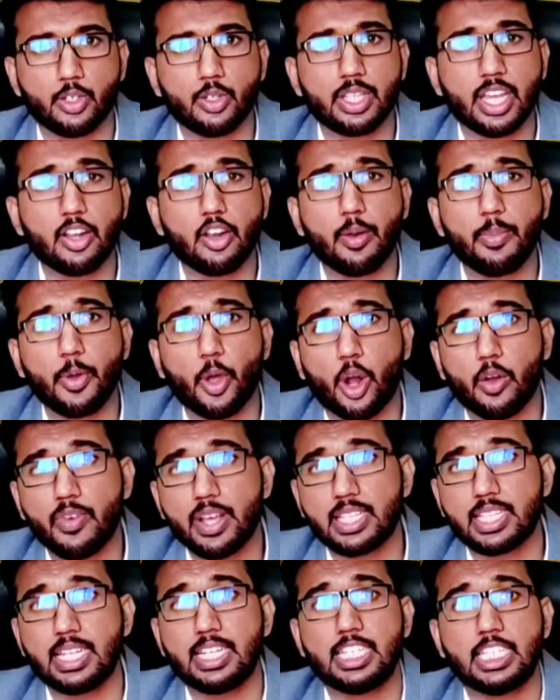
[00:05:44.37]
So there will be
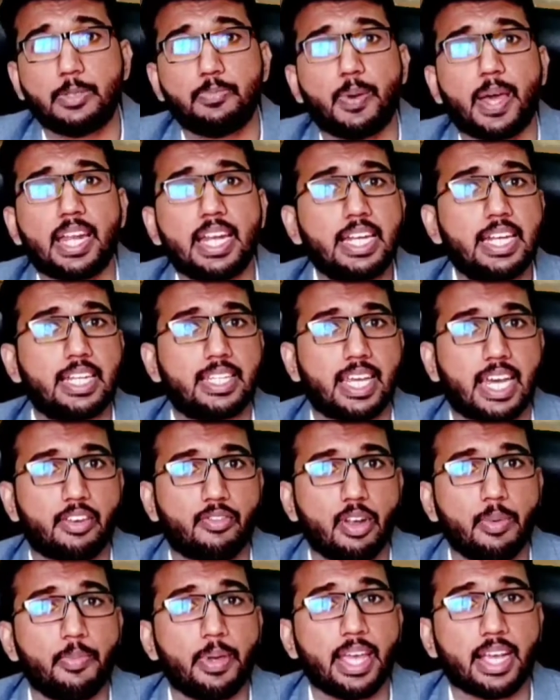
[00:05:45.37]
always a disparity
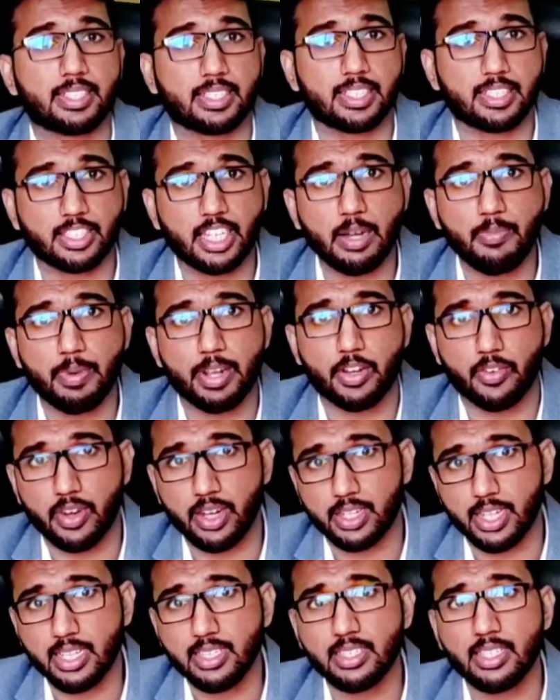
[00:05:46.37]
that will be existing
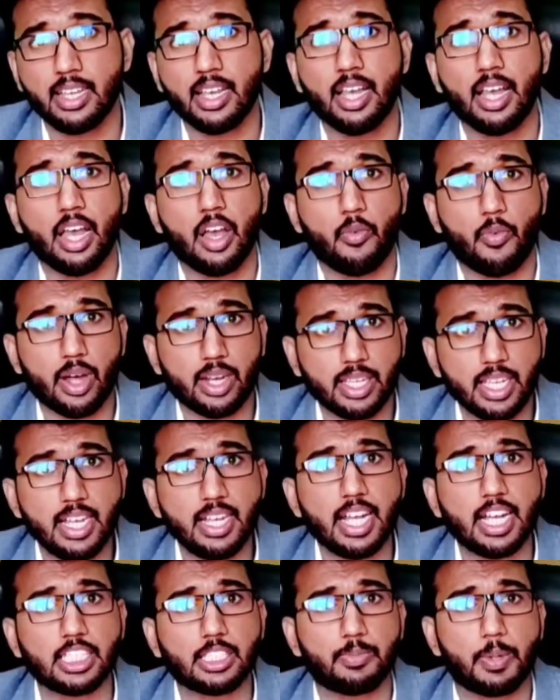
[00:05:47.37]
between this
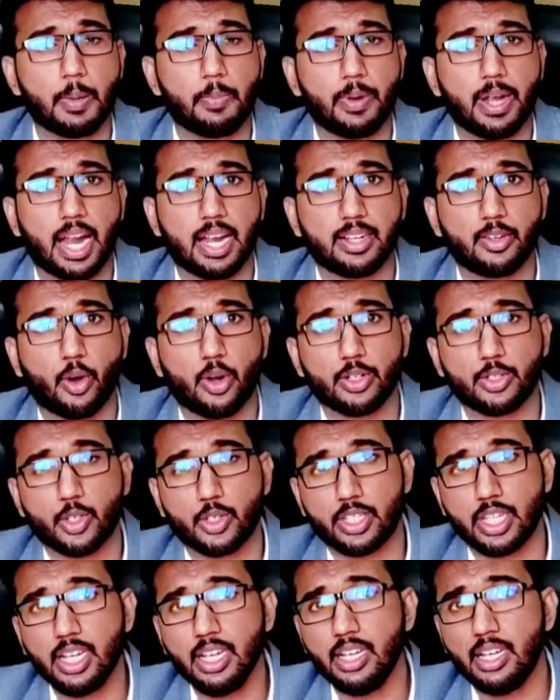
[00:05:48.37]
working class people and
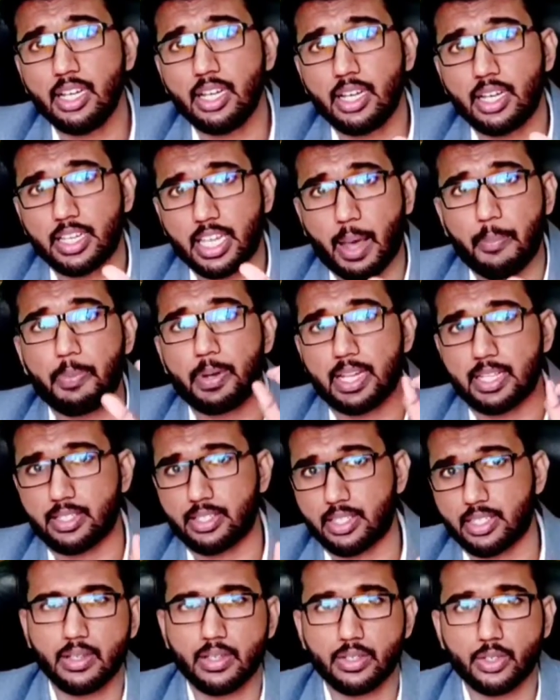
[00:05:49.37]
also the
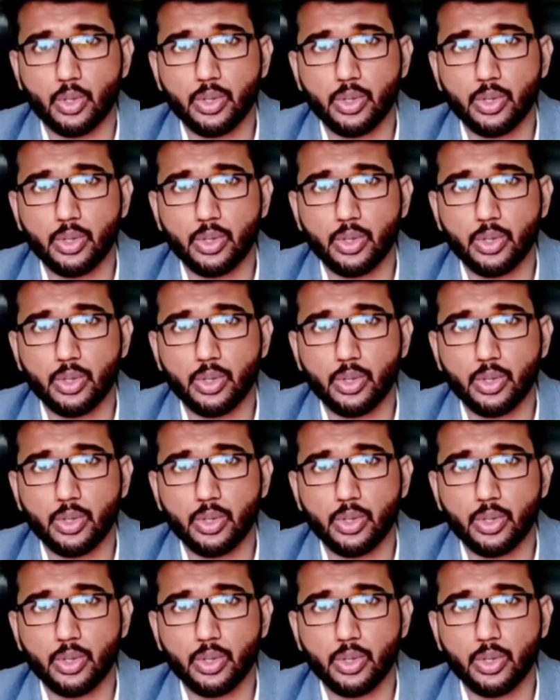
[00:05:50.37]
capitalist.